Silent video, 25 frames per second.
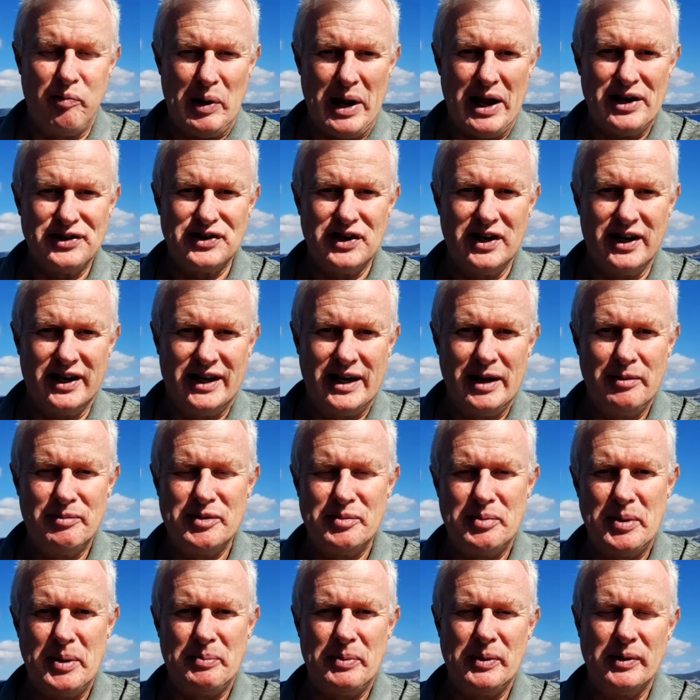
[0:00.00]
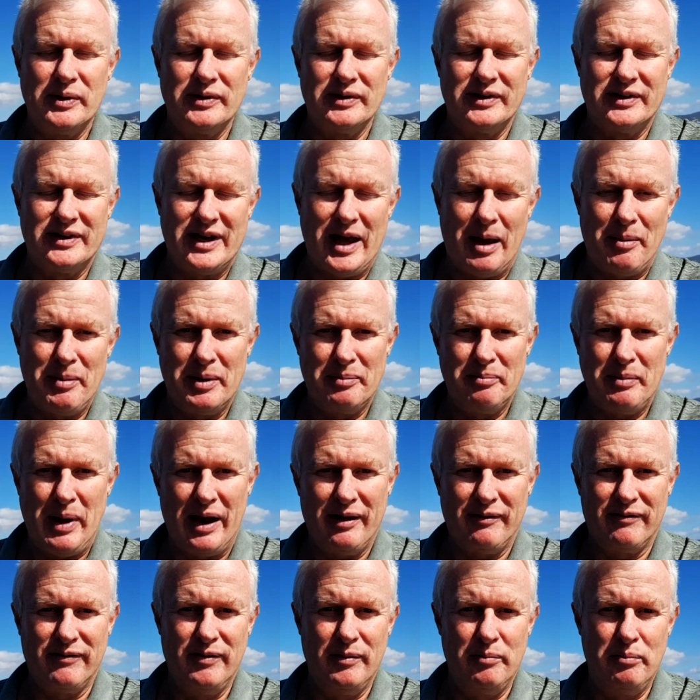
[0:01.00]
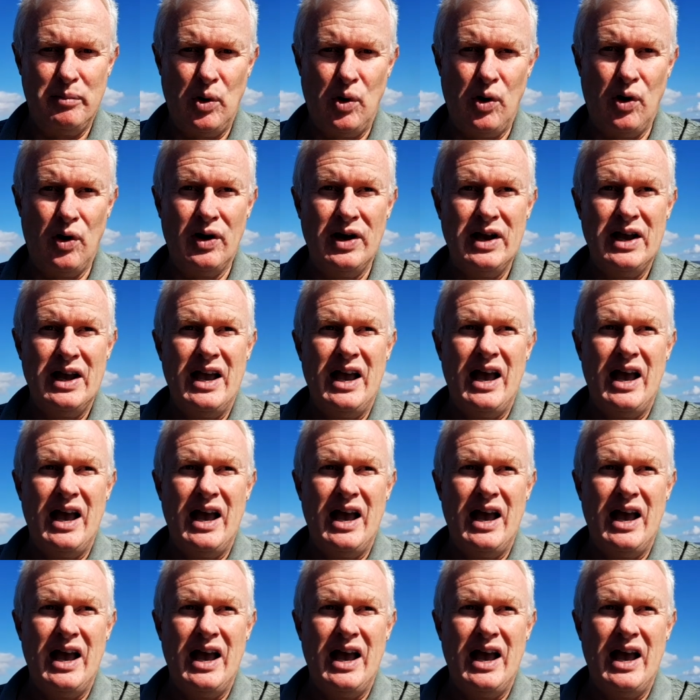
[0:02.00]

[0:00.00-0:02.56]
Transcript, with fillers: pleasure keeps people coming back for more.